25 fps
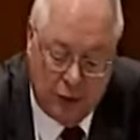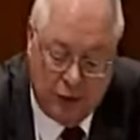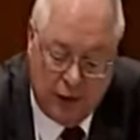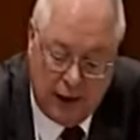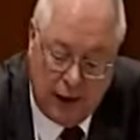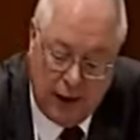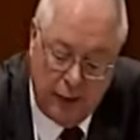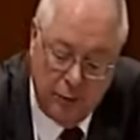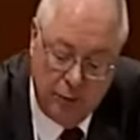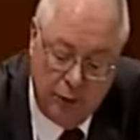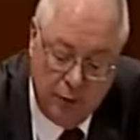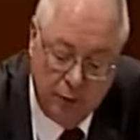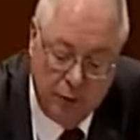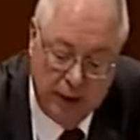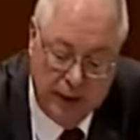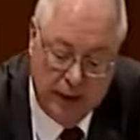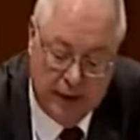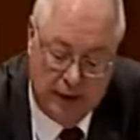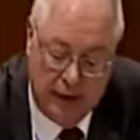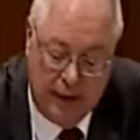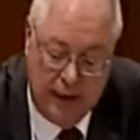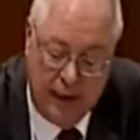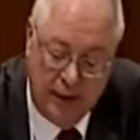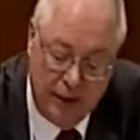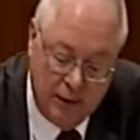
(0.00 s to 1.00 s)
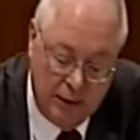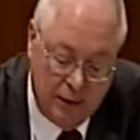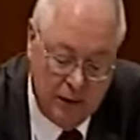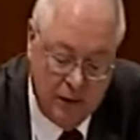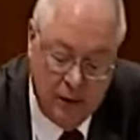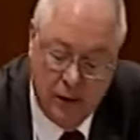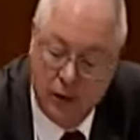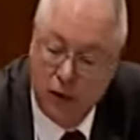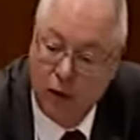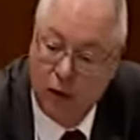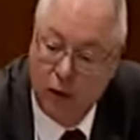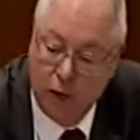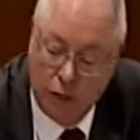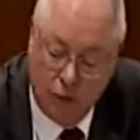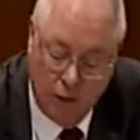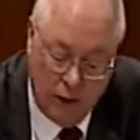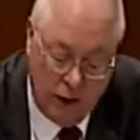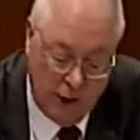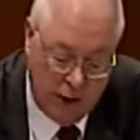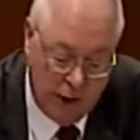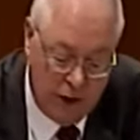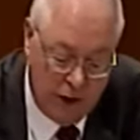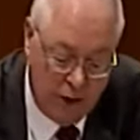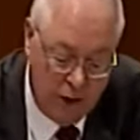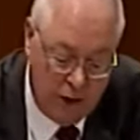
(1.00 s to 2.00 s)
can be maintained all
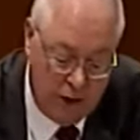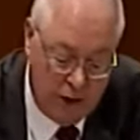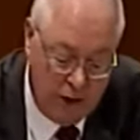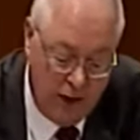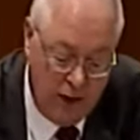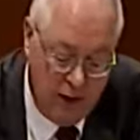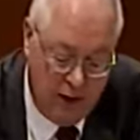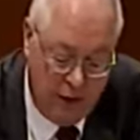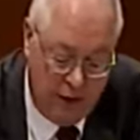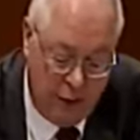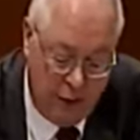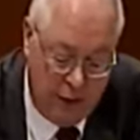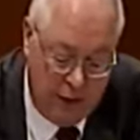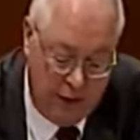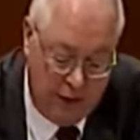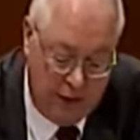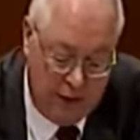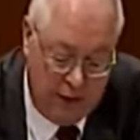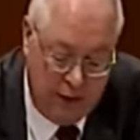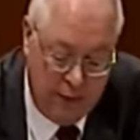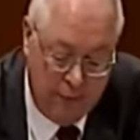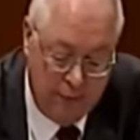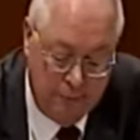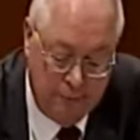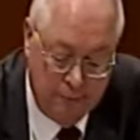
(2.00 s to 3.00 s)
across the authority.